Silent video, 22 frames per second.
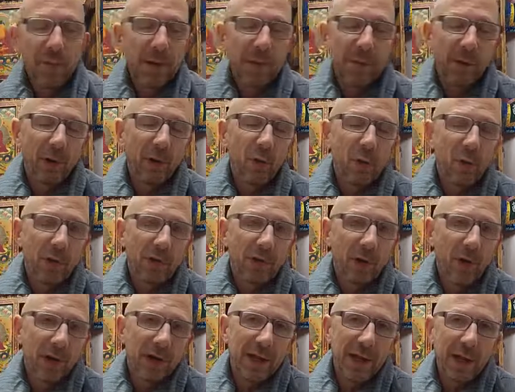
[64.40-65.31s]
people who are
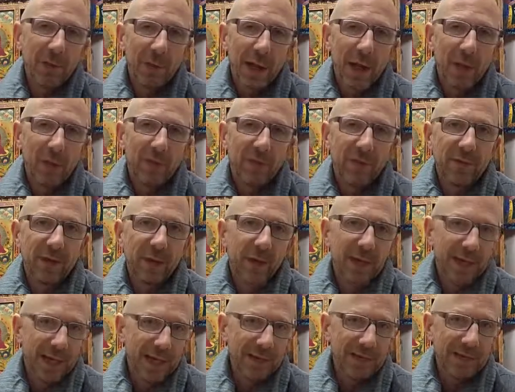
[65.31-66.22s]
talking about
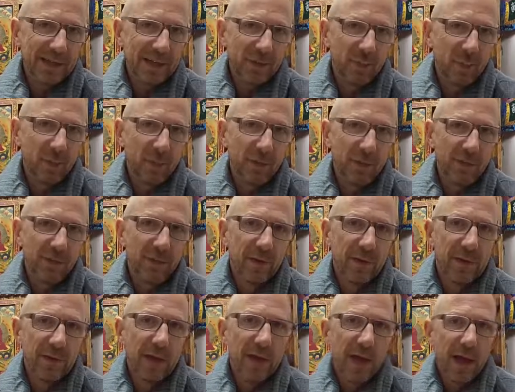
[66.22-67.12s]
selling antique bowls
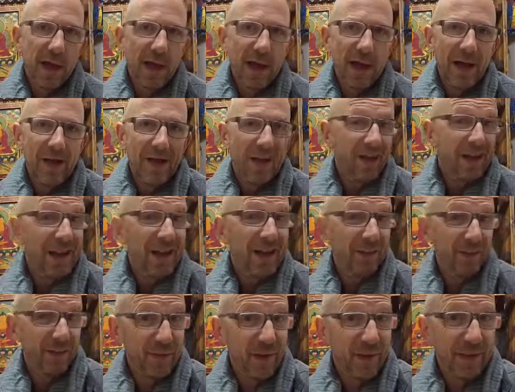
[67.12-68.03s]
are
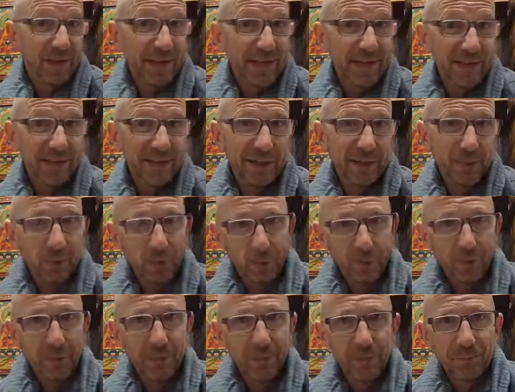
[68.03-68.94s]
not selling antique
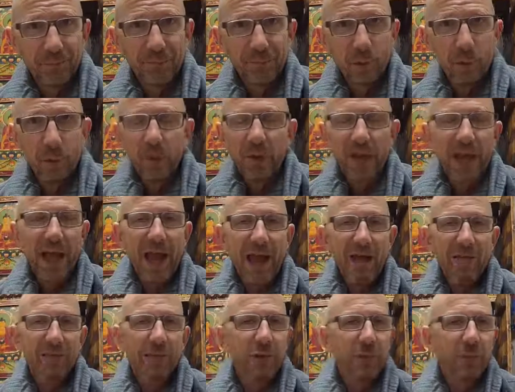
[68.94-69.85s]
bowls. We
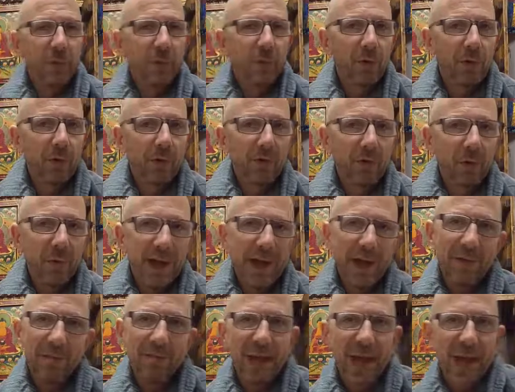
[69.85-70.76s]
have new bowls, we
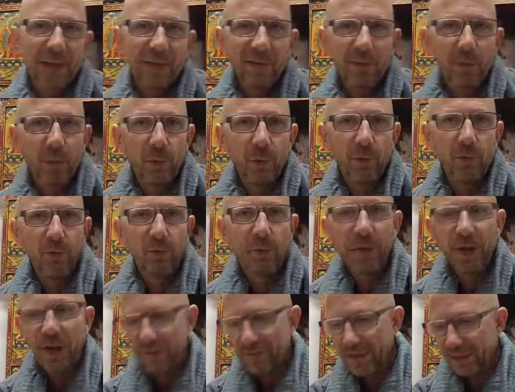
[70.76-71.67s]
have cast bowls,
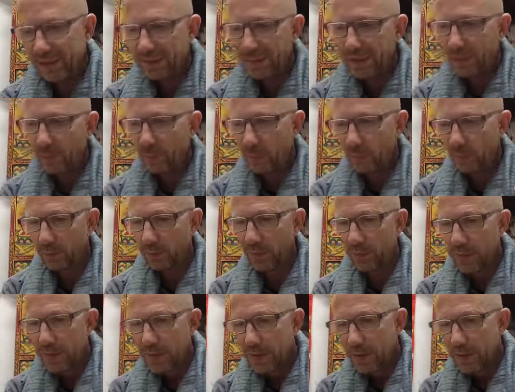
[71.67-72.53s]
we have antique bowls,